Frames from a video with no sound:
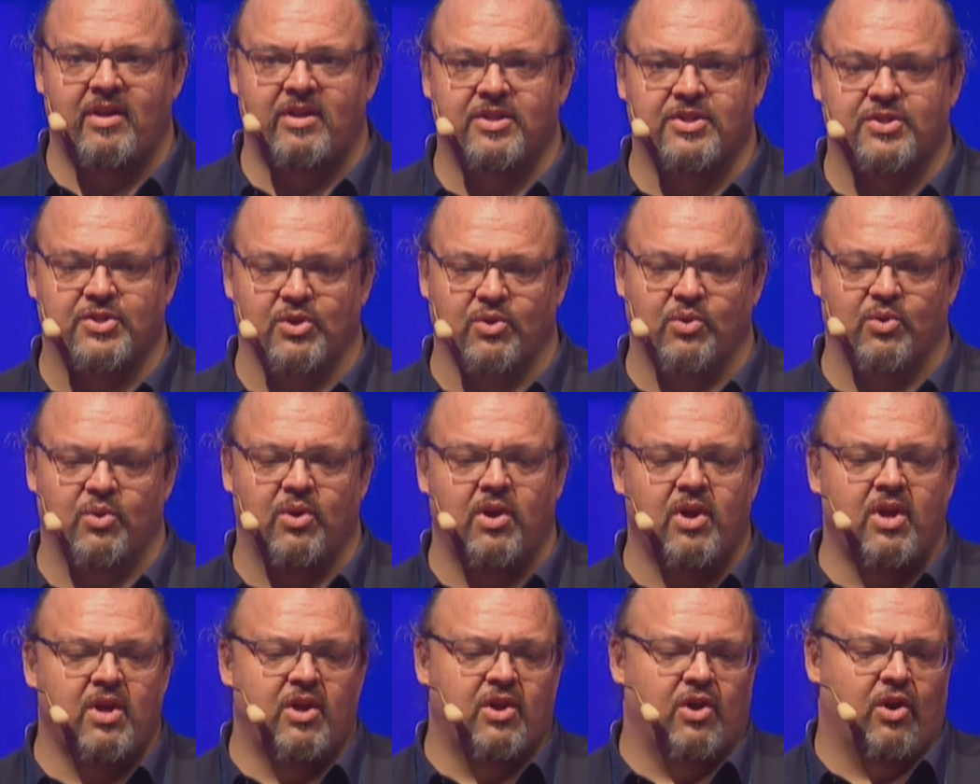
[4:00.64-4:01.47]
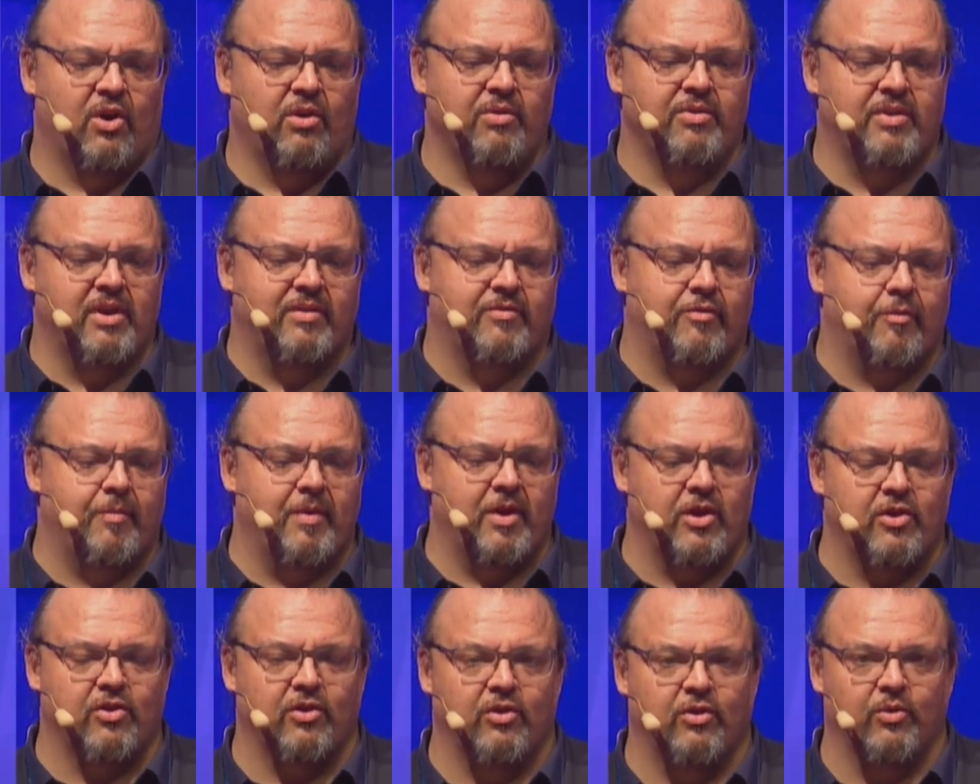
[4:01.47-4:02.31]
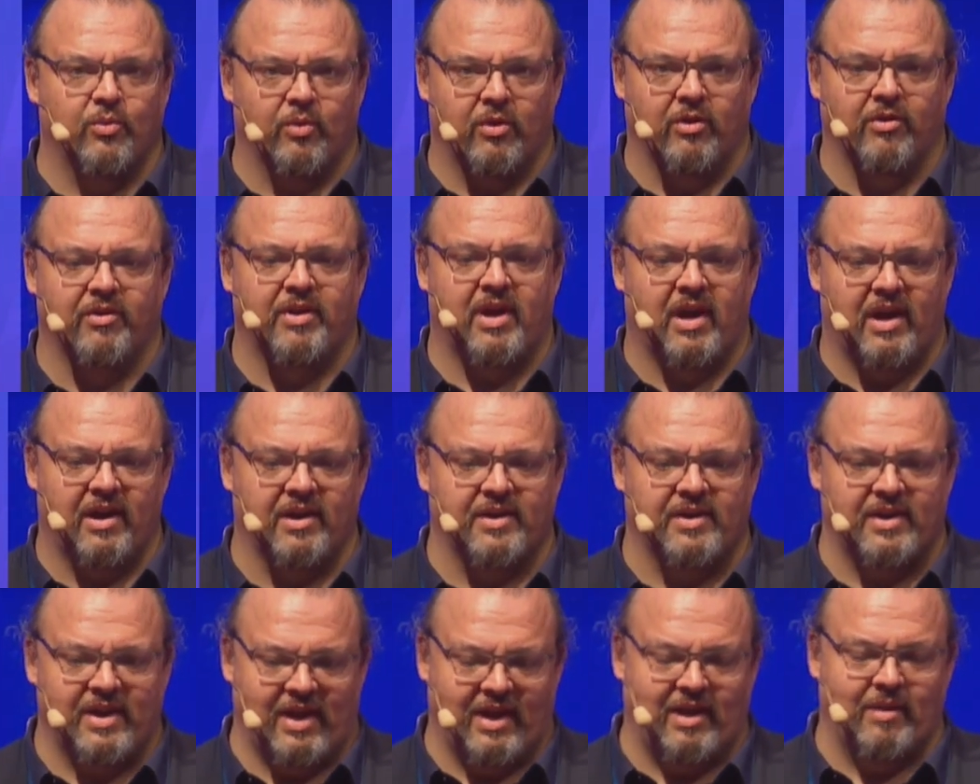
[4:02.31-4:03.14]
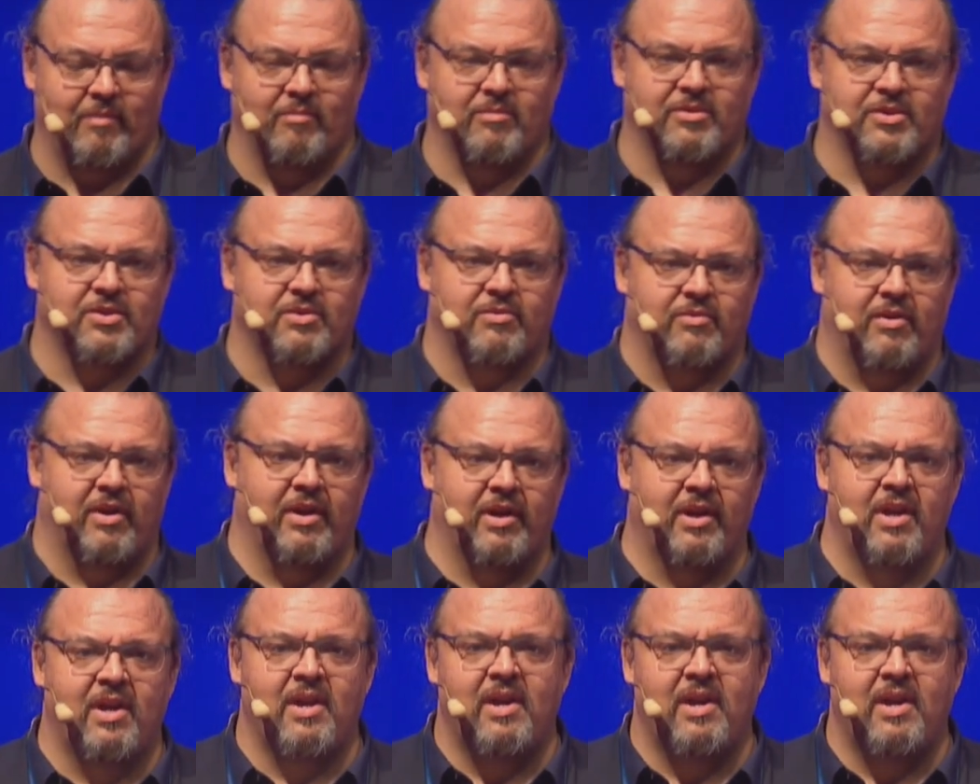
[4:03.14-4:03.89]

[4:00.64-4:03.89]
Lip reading: So all the information in the world had names, right?